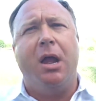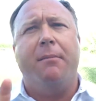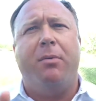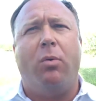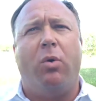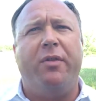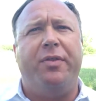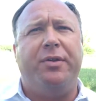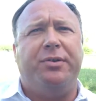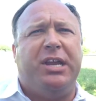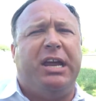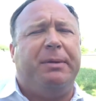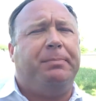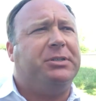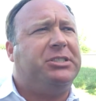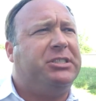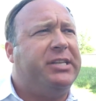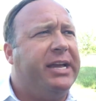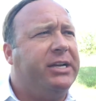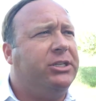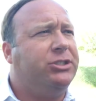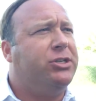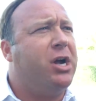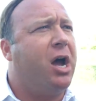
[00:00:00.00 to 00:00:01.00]
One of the deepest
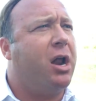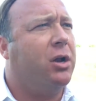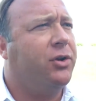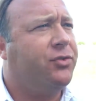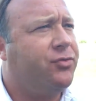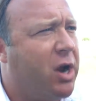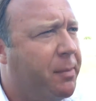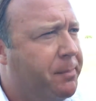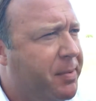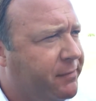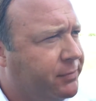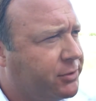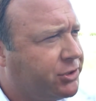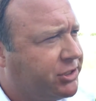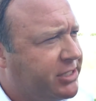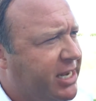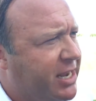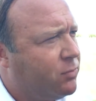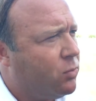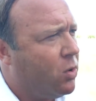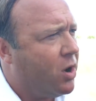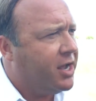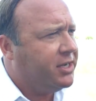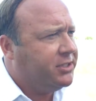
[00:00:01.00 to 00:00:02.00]
things Donald Trump ever
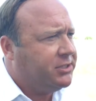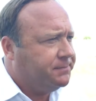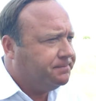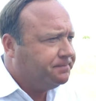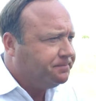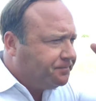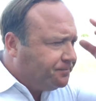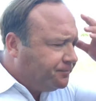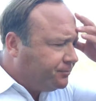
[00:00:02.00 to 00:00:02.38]
said was,